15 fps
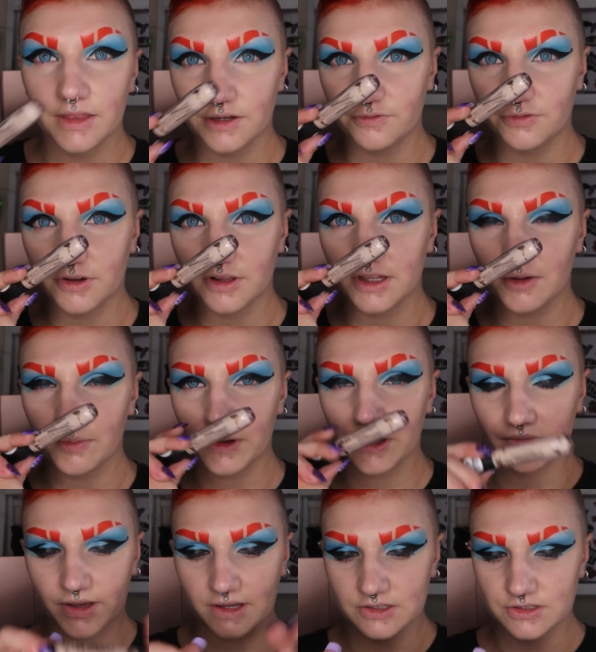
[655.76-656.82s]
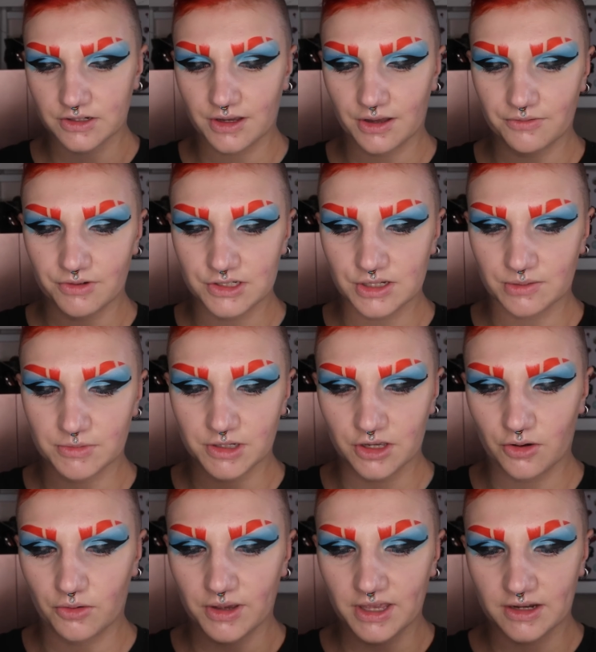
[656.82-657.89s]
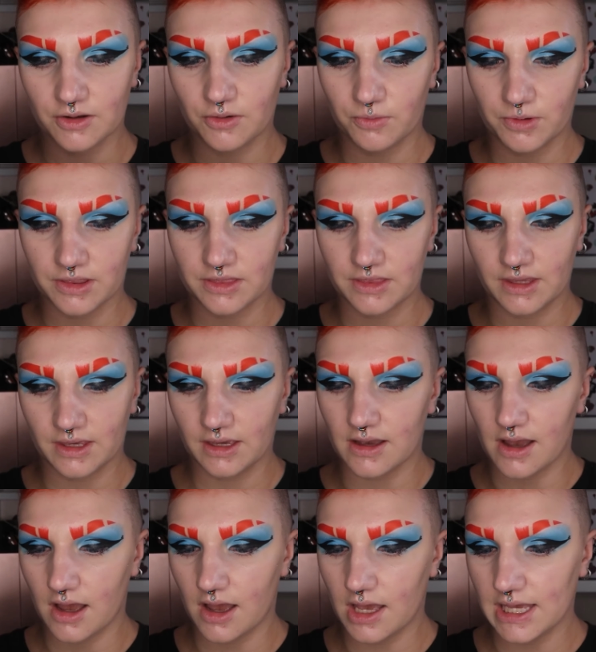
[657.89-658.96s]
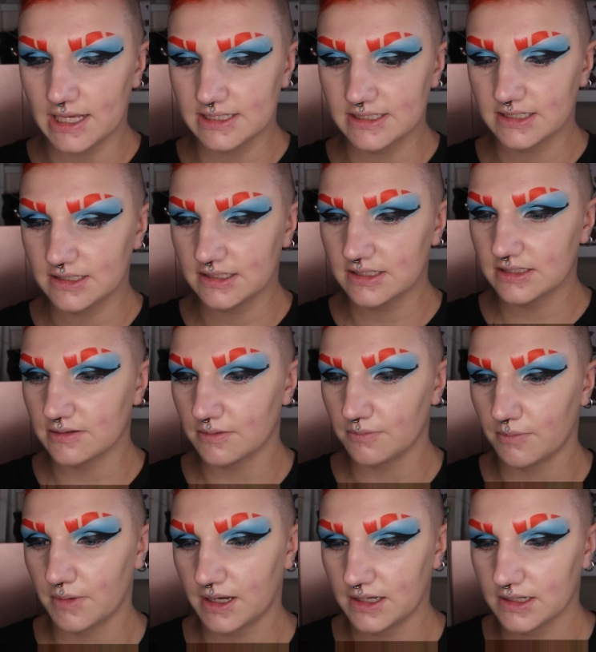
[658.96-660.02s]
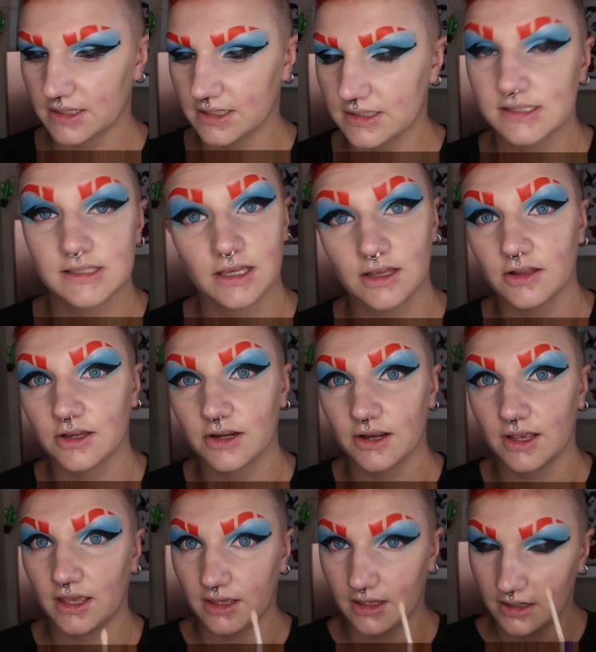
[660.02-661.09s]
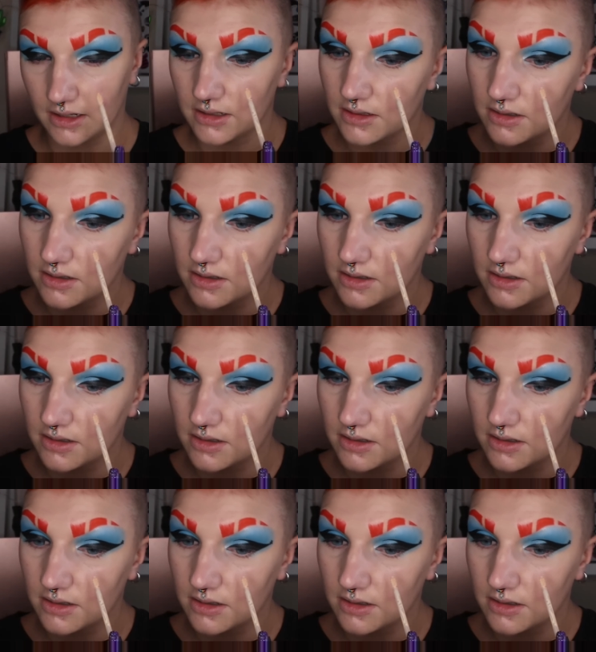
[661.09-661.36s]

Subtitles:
For a little bit of extra coverage, I'm going to go in with the Essence Matte Concealer in,